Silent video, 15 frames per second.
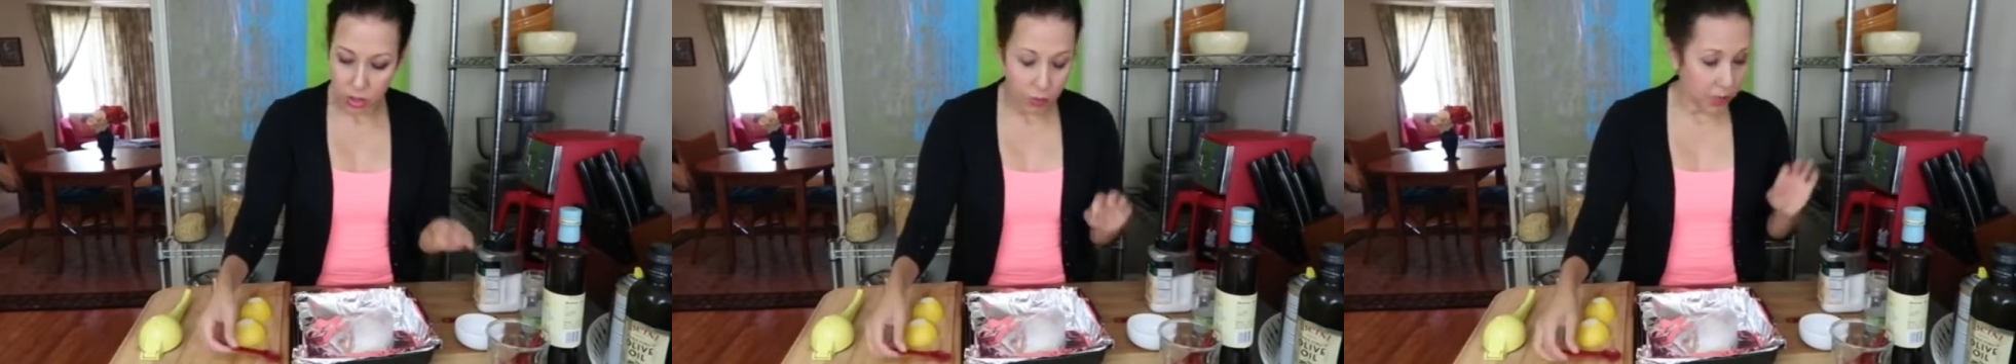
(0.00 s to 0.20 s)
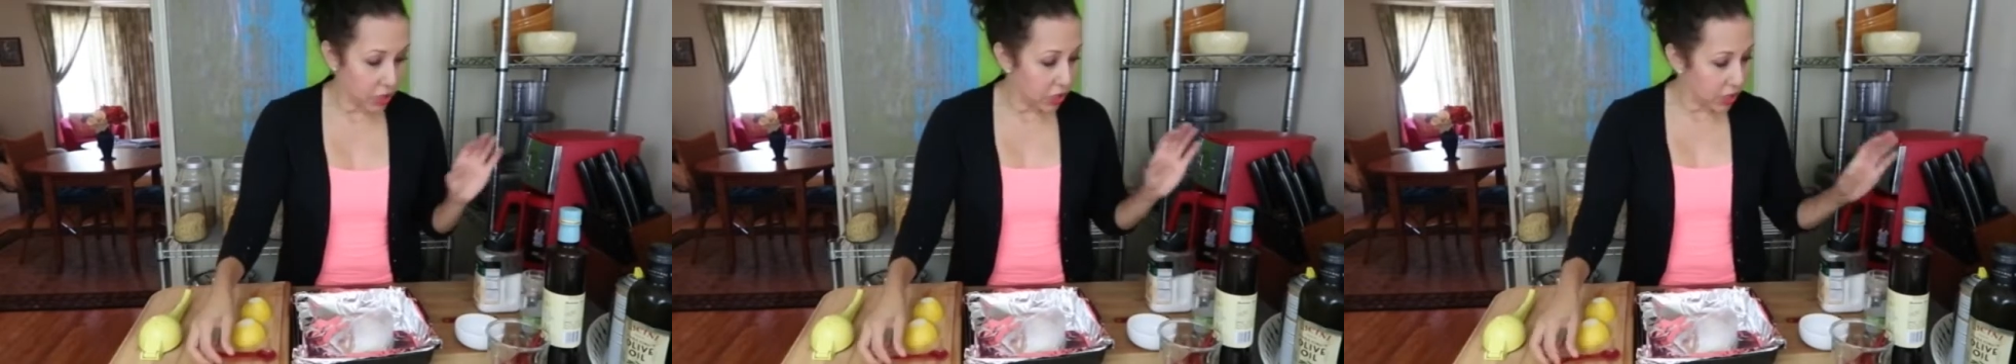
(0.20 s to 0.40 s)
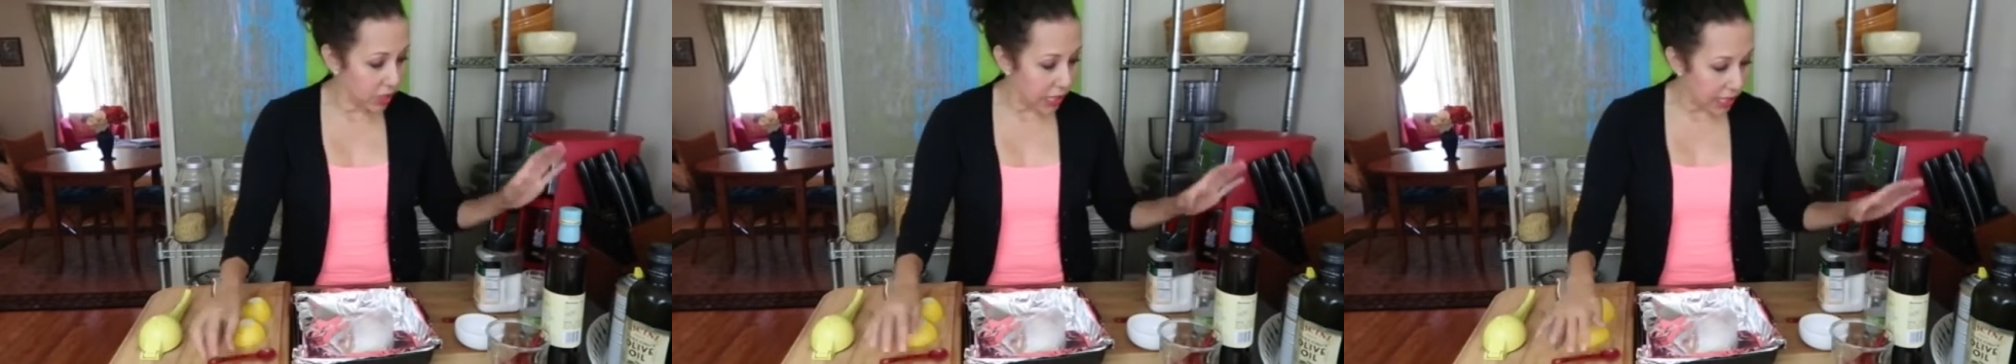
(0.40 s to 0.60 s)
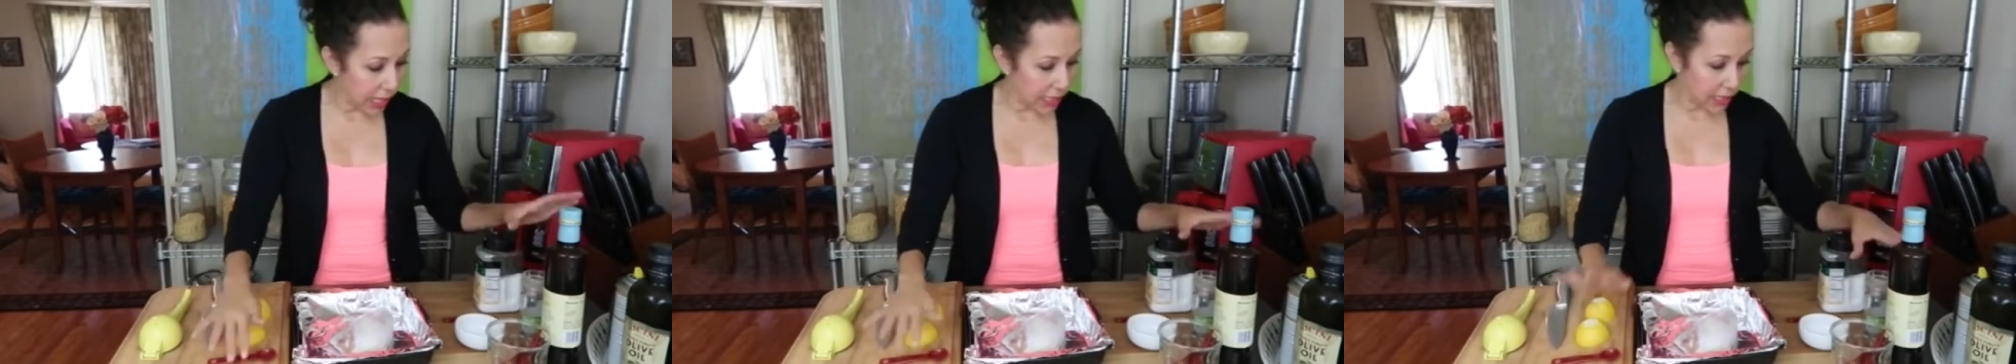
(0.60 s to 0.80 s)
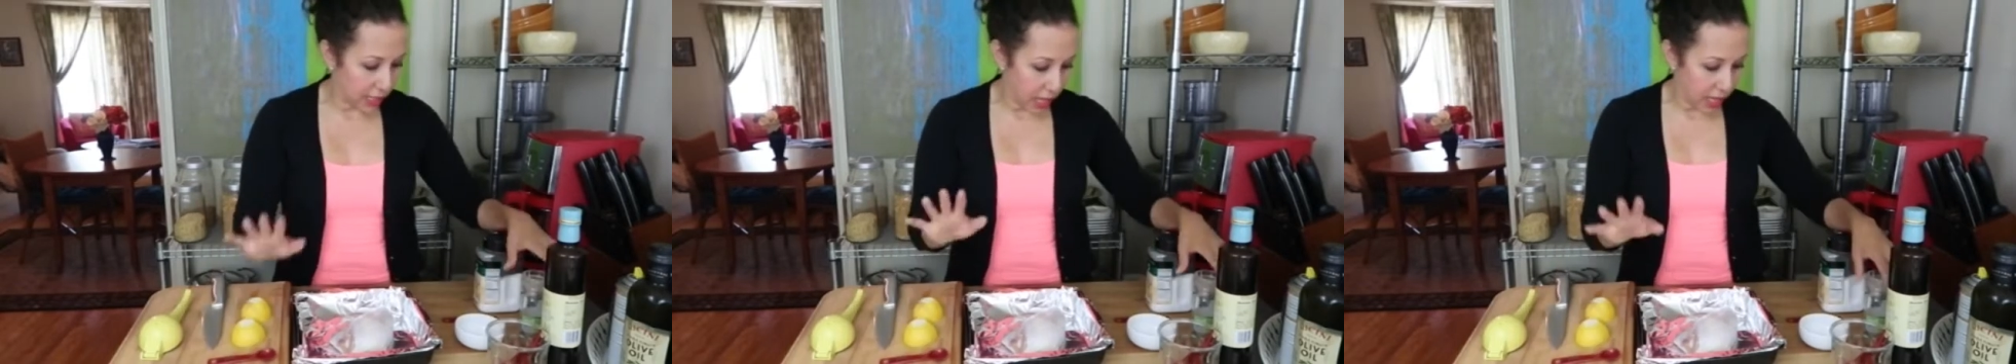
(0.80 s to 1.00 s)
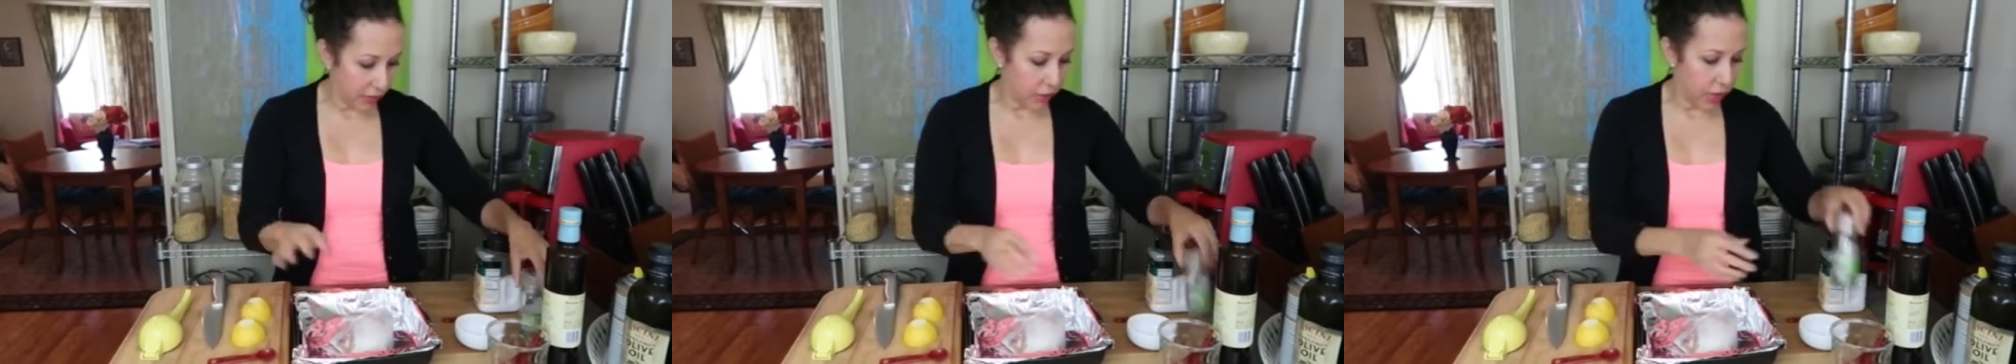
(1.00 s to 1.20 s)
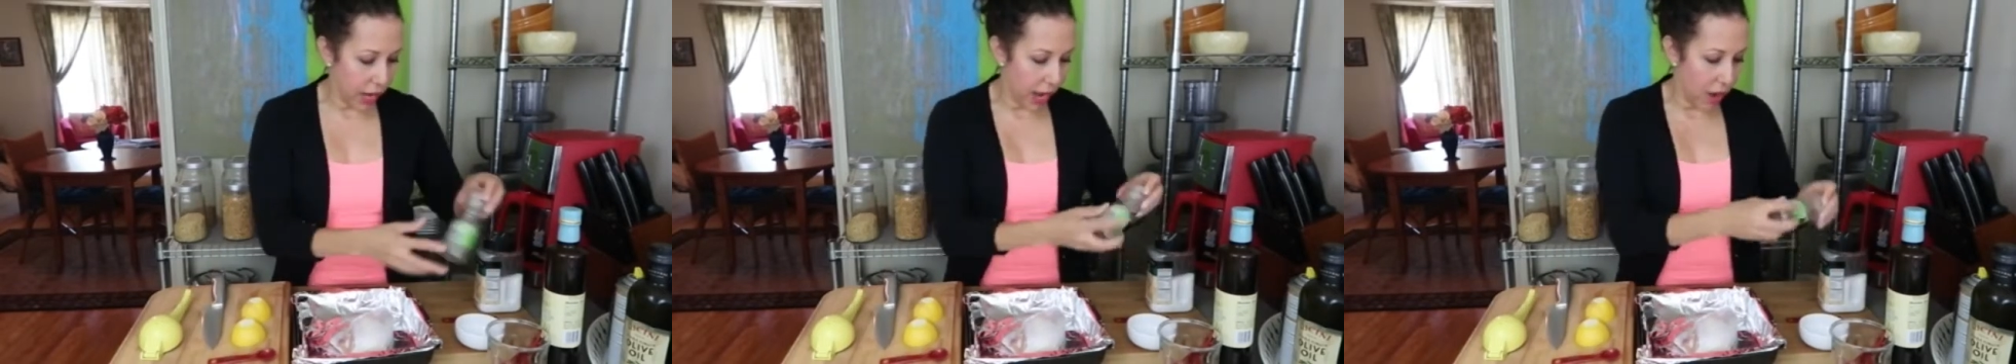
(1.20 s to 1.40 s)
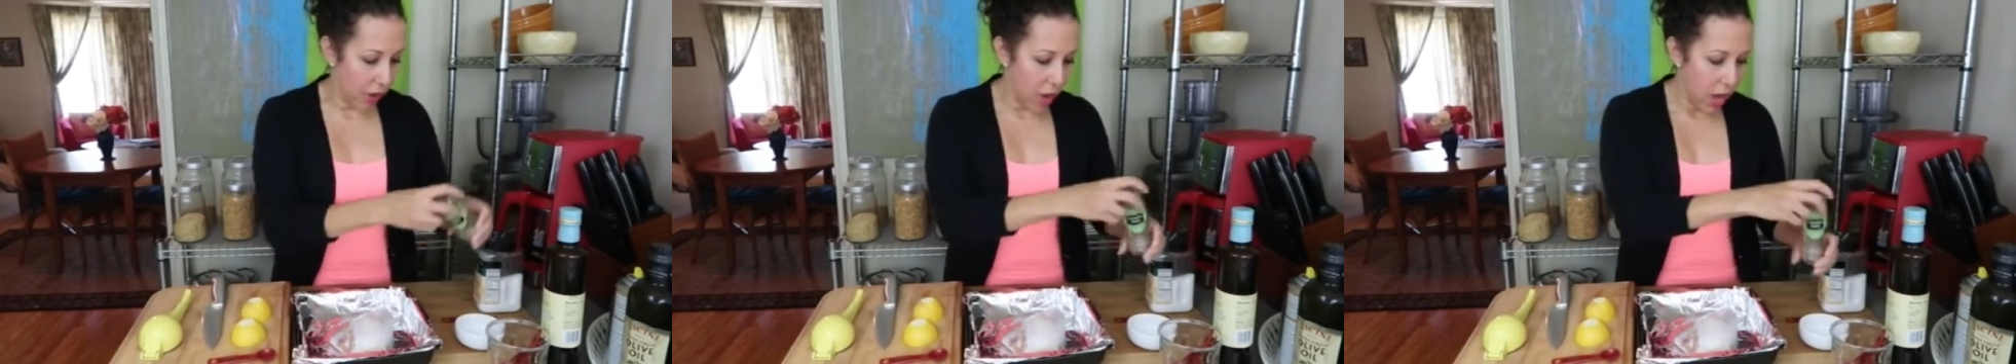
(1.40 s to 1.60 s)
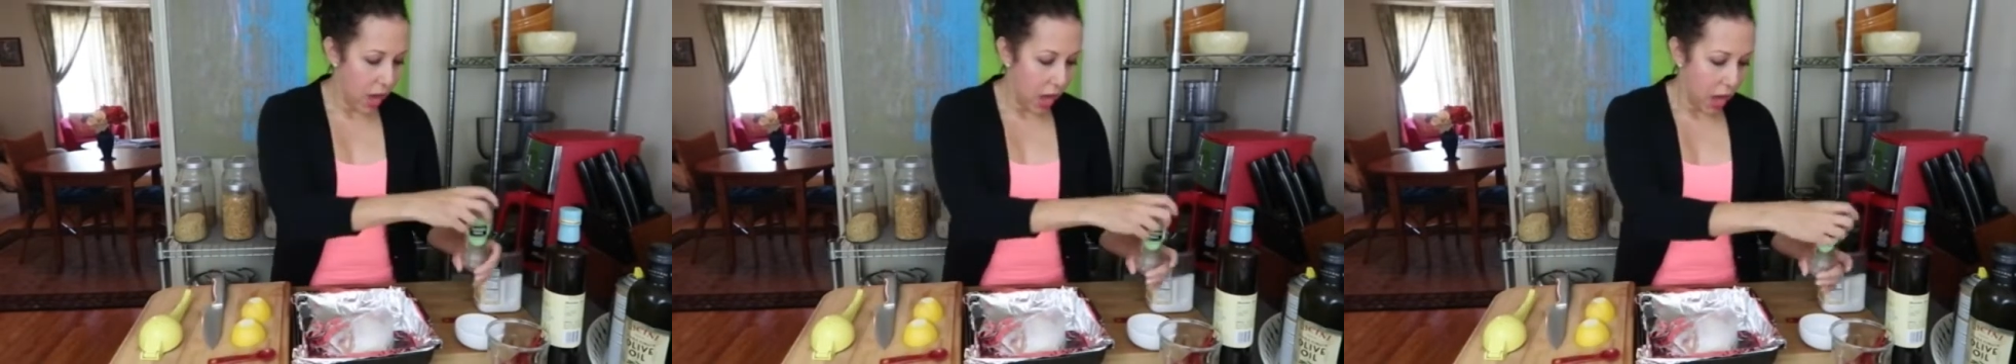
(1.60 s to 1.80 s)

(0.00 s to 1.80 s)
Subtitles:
so I'm gonna just set that aside for now.